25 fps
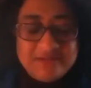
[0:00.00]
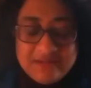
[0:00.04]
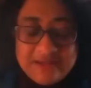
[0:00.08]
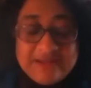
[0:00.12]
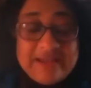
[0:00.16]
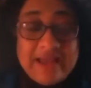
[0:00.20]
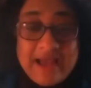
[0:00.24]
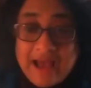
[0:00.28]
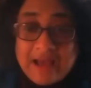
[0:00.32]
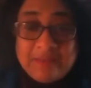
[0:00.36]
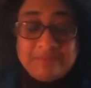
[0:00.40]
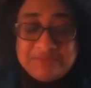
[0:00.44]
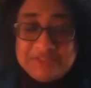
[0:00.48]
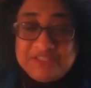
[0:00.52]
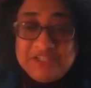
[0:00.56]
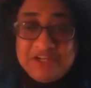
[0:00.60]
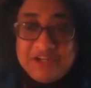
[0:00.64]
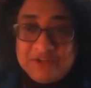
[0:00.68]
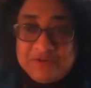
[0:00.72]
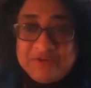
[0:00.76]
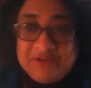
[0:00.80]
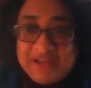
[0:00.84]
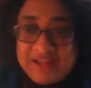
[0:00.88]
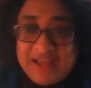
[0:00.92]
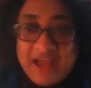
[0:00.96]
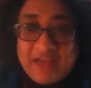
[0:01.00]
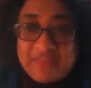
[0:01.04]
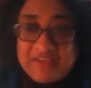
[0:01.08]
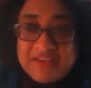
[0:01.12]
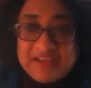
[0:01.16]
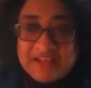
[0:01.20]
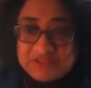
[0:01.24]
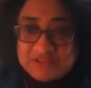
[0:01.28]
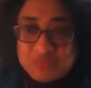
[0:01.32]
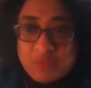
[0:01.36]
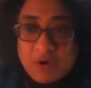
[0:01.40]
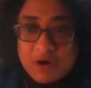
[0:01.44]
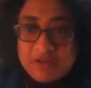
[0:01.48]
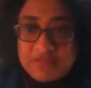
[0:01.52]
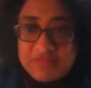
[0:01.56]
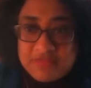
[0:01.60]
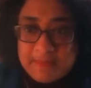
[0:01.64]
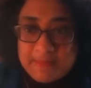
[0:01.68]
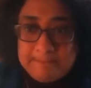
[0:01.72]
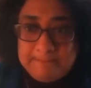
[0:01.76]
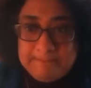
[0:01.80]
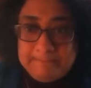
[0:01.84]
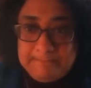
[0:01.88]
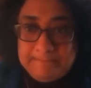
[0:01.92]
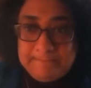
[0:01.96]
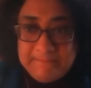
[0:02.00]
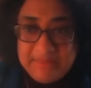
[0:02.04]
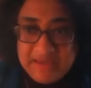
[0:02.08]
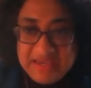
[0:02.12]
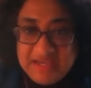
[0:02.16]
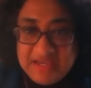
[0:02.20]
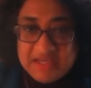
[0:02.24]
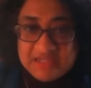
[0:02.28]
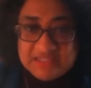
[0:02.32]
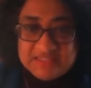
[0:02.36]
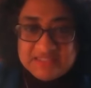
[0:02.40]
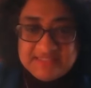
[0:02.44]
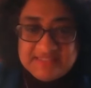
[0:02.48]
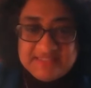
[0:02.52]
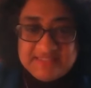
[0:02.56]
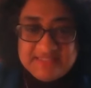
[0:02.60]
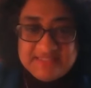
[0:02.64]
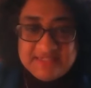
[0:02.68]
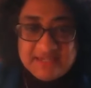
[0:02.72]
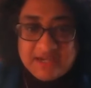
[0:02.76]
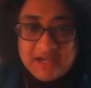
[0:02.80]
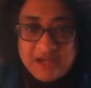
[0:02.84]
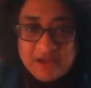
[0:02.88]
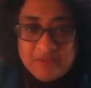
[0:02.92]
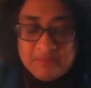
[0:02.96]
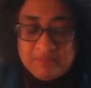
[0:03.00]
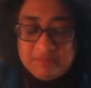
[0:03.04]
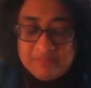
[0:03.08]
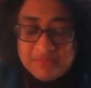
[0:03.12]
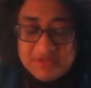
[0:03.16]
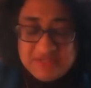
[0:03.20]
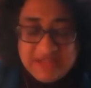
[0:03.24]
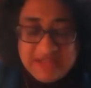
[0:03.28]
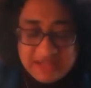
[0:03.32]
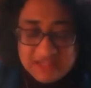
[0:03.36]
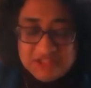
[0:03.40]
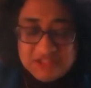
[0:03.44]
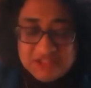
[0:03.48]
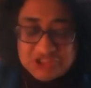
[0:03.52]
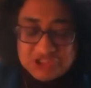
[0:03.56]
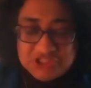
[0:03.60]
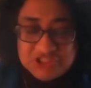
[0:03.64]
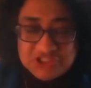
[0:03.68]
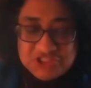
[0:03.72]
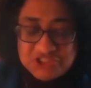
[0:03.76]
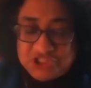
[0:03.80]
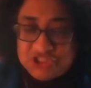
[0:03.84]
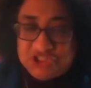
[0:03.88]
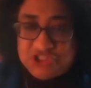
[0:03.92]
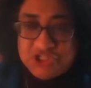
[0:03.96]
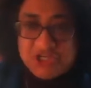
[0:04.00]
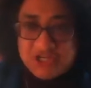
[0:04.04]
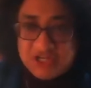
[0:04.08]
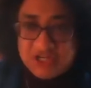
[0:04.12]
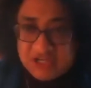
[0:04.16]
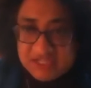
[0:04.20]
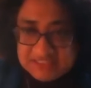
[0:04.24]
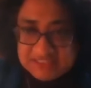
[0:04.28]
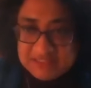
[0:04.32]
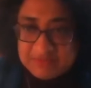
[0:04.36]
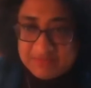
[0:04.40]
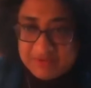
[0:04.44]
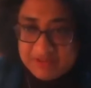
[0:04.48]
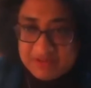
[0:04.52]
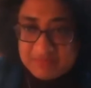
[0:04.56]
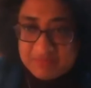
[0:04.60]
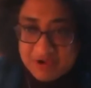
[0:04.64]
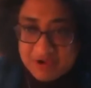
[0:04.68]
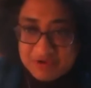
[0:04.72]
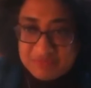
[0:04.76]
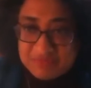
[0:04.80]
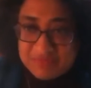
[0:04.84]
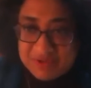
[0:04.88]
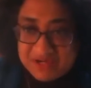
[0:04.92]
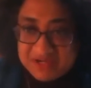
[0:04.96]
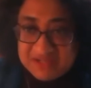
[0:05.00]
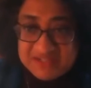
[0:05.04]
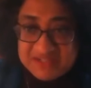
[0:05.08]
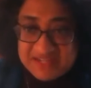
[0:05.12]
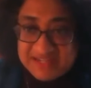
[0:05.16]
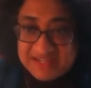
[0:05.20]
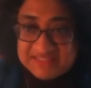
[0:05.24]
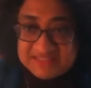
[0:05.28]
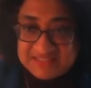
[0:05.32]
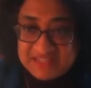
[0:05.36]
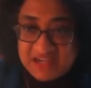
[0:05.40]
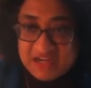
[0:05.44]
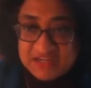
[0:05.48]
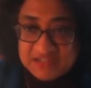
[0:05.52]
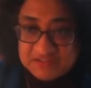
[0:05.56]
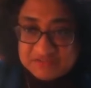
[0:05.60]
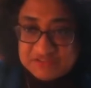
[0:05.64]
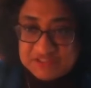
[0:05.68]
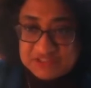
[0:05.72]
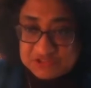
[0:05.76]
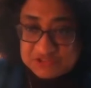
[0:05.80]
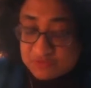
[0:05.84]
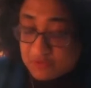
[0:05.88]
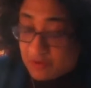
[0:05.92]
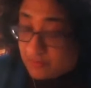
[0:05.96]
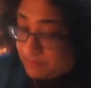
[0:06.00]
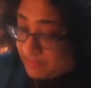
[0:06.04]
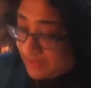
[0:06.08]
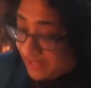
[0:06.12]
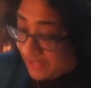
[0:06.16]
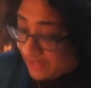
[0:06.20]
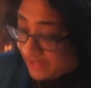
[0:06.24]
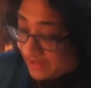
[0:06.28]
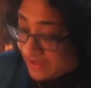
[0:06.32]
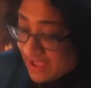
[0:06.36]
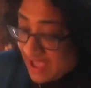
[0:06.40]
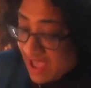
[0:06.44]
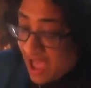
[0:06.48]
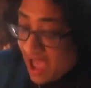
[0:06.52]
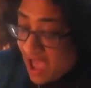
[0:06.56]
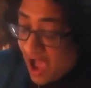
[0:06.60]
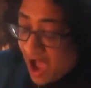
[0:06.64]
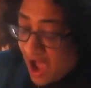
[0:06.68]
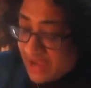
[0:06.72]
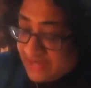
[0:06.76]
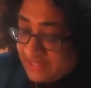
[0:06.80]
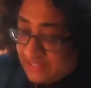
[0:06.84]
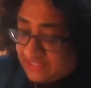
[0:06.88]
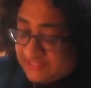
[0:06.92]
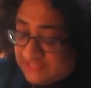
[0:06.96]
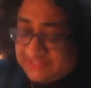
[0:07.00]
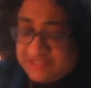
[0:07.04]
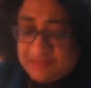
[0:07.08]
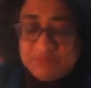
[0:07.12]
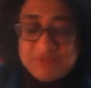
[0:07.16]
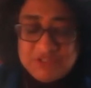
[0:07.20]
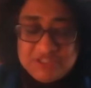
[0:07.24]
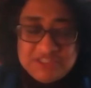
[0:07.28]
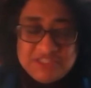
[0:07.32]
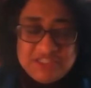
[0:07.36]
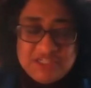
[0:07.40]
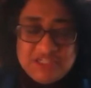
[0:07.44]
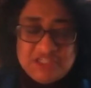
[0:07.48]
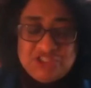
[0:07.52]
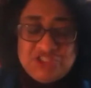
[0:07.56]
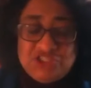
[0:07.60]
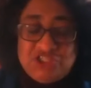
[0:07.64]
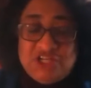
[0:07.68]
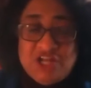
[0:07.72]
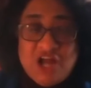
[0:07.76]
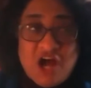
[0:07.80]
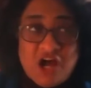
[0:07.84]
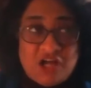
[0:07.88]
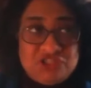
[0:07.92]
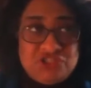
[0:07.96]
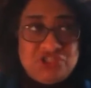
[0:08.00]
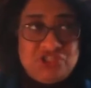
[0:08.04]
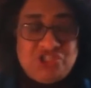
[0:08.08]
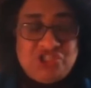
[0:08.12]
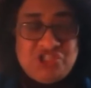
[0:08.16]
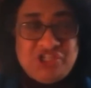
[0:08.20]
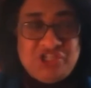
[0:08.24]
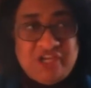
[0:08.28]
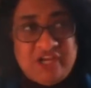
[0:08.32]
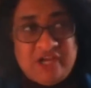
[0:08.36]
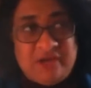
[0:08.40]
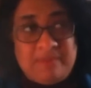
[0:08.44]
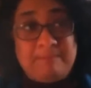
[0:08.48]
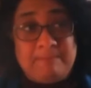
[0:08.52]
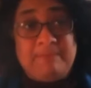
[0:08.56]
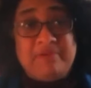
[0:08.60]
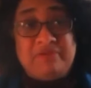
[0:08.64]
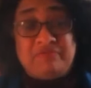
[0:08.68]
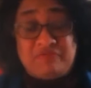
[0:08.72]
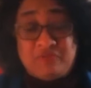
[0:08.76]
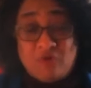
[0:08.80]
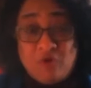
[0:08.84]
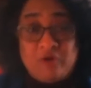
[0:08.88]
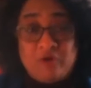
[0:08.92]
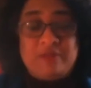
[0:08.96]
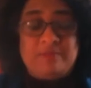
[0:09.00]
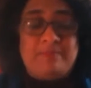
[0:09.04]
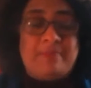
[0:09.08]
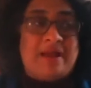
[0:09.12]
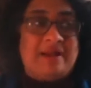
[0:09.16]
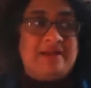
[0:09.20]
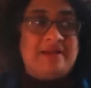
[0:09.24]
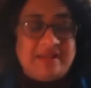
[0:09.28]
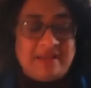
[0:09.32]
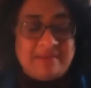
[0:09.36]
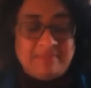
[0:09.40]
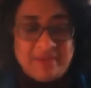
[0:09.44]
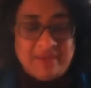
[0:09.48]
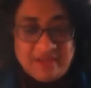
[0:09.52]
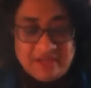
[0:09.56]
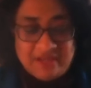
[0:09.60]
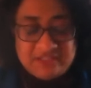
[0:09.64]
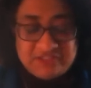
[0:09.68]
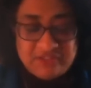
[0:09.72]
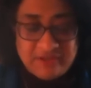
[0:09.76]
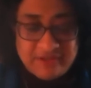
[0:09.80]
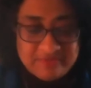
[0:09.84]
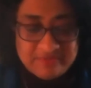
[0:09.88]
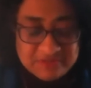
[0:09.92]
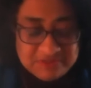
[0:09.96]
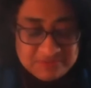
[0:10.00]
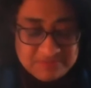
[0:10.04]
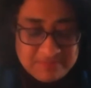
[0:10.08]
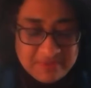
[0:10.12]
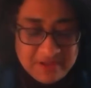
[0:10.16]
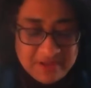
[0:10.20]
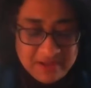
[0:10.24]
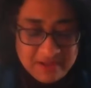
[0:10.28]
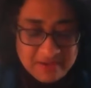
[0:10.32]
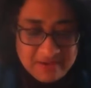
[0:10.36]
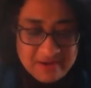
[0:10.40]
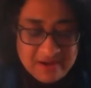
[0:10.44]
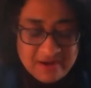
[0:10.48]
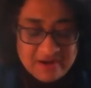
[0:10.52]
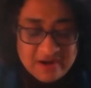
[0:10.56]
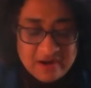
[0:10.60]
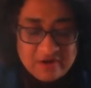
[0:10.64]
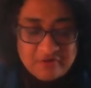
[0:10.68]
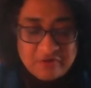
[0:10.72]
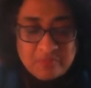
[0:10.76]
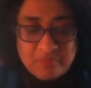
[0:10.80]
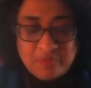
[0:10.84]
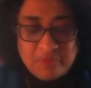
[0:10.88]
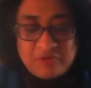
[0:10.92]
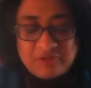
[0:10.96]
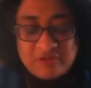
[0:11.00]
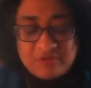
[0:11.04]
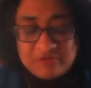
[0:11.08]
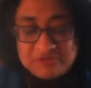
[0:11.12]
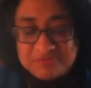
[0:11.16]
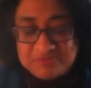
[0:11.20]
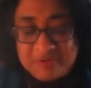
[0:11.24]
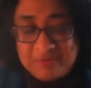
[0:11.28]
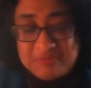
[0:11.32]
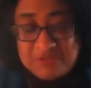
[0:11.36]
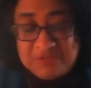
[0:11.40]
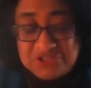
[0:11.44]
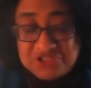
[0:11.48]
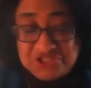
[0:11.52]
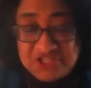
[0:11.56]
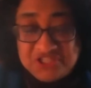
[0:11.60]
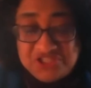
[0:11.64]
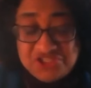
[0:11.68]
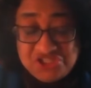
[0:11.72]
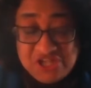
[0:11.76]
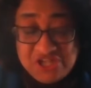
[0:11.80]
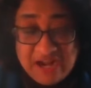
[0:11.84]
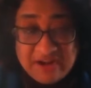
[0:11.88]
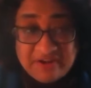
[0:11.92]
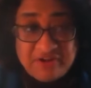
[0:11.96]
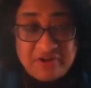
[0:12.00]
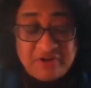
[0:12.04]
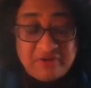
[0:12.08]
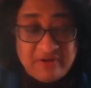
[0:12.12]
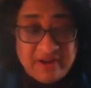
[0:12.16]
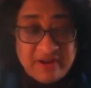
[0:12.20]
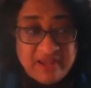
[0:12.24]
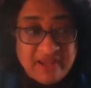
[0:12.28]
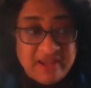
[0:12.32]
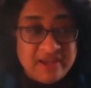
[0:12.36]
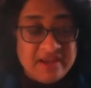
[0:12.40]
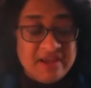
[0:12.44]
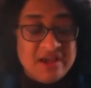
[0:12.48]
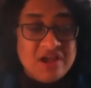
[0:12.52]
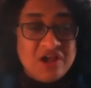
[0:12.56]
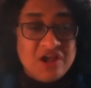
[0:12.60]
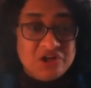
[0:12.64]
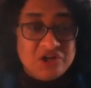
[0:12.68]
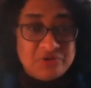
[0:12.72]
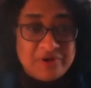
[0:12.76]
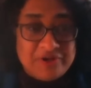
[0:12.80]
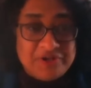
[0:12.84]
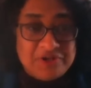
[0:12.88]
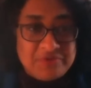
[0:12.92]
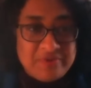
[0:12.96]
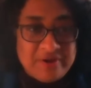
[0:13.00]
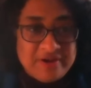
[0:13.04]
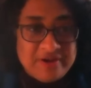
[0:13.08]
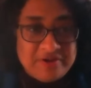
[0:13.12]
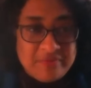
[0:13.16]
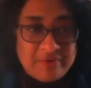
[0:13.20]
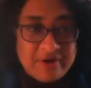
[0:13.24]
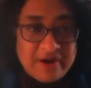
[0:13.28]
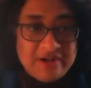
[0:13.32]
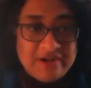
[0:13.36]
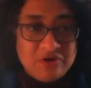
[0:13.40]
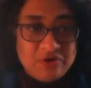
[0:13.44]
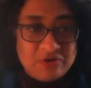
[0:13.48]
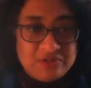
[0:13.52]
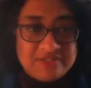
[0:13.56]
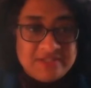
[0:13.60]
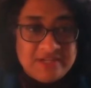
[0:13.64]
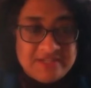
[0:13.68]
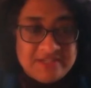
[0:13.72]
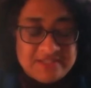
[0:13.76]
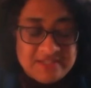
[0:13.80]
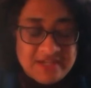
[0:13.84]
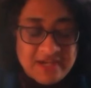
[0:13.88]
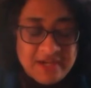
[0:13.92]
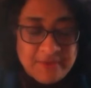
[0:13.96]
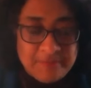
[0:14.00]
Yeah, absolutely. I think it's one of the biggest dangers to journalism at the moment is kind of the squabbling. I did some research last year before the pandemic. So it was a report that was published in January 2020, where I looked at